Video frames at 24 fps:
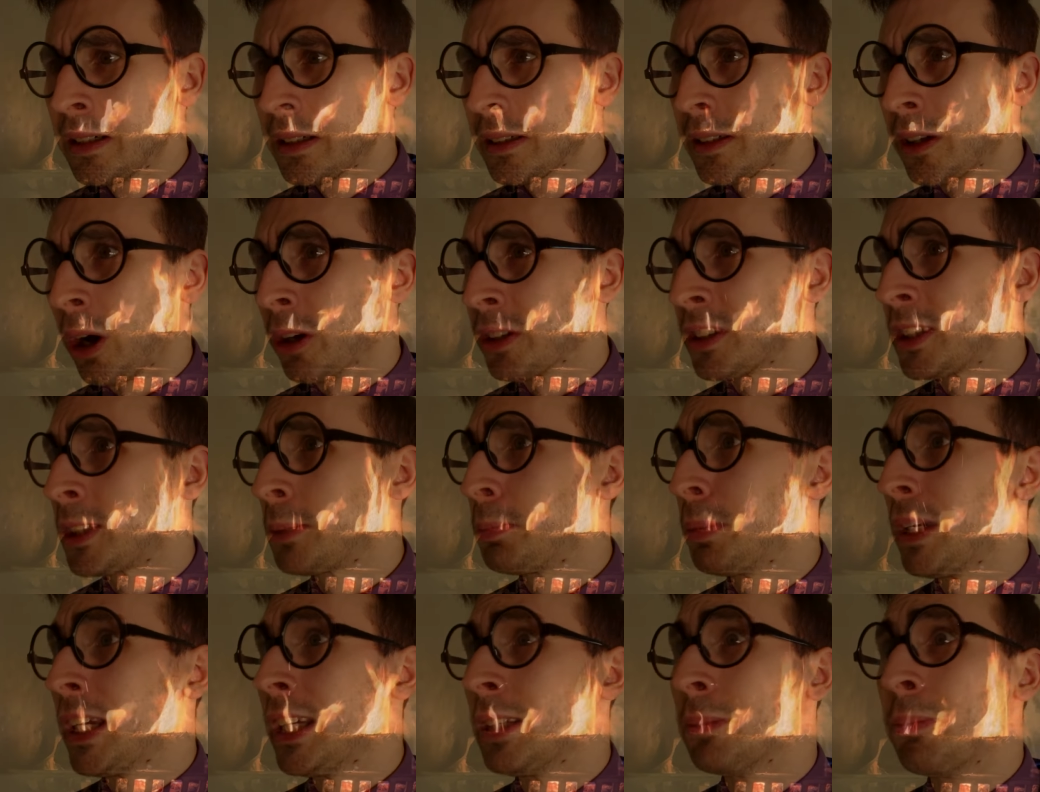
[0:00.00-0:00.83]

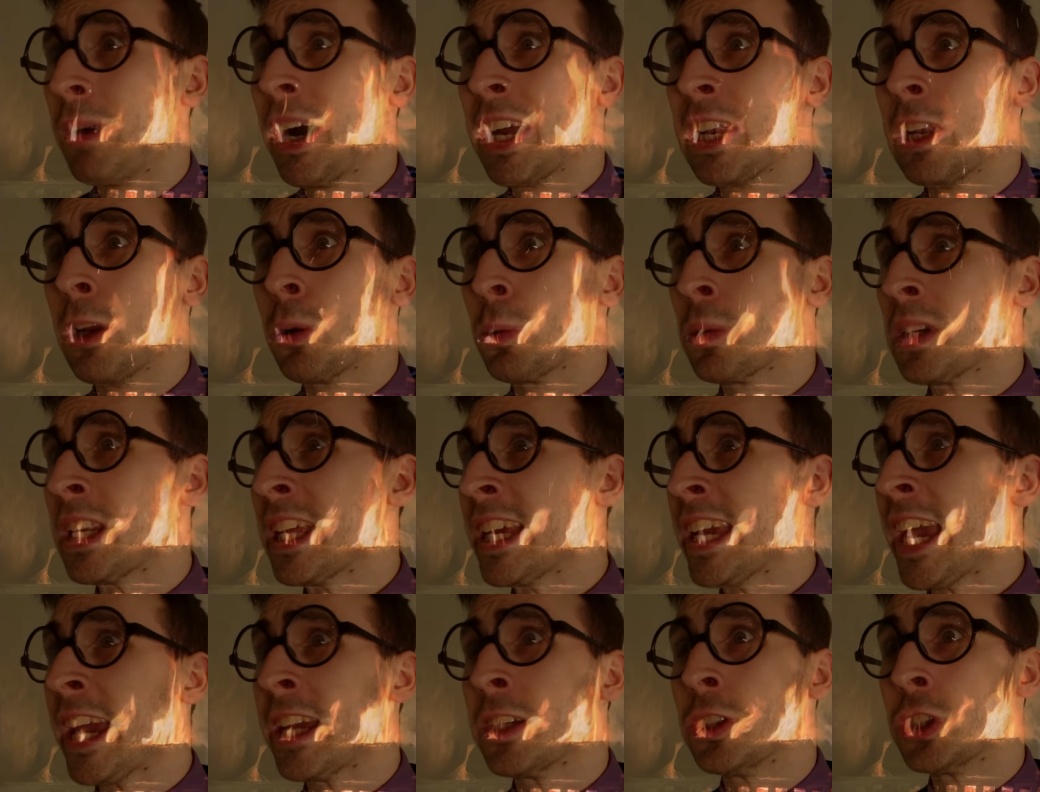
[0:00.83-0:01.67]
Godspeed, my
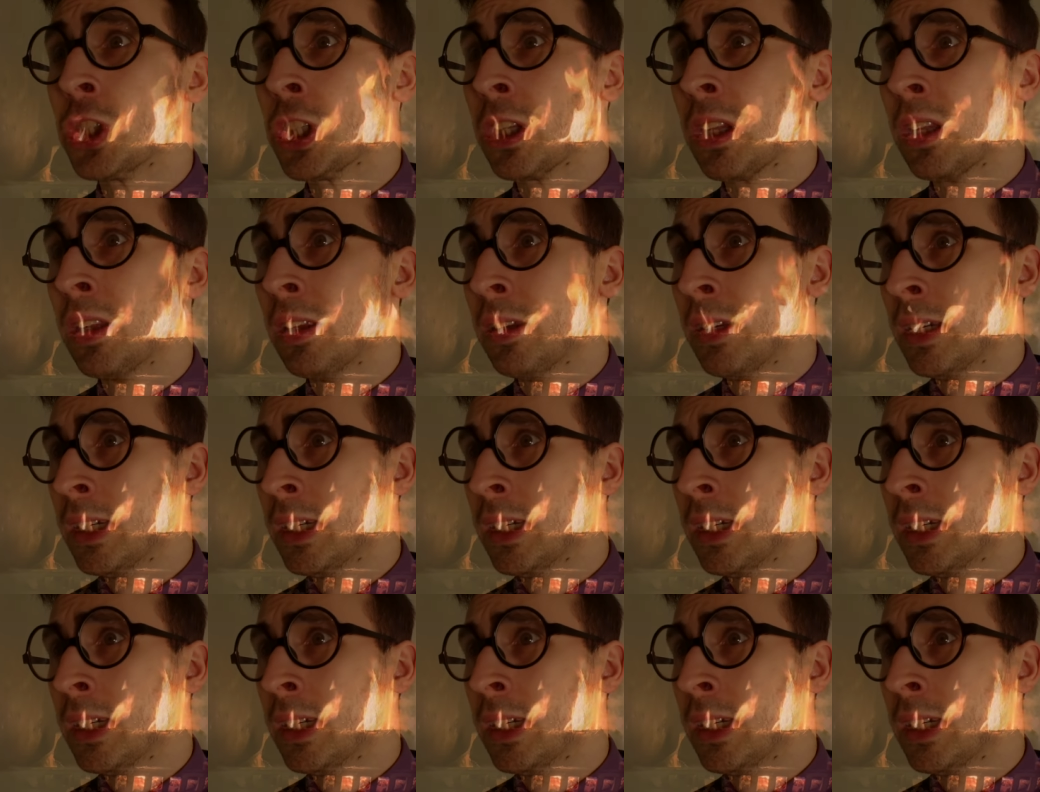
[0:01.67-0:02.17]
lonely angel."